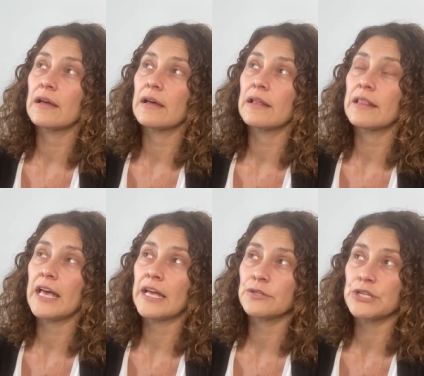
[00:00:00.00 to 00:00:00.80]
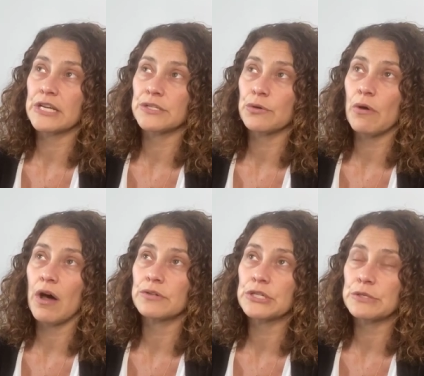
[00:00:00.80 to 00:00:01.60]
the energy is. So
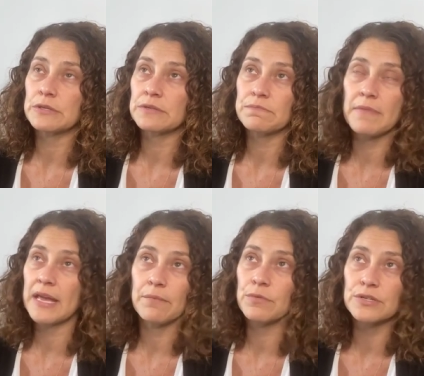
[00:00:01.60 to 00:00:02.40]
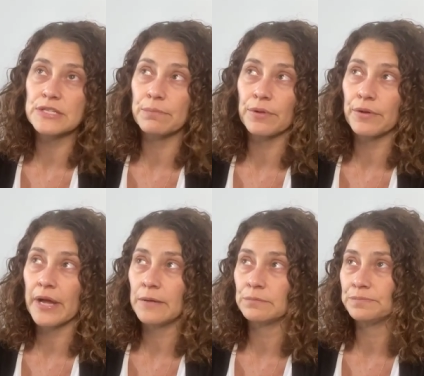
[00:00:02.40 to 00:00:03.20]
I'll just make it more simple,
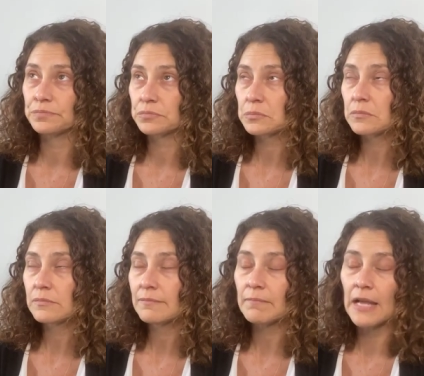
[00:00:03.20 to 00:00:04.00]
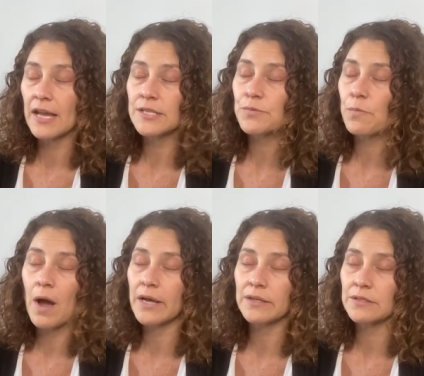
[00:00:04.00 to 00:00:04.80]
okay? It's
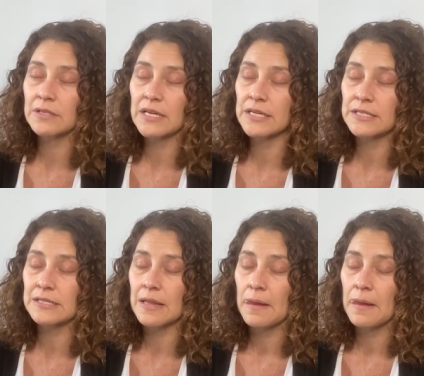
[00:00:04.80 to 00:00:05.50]
wild because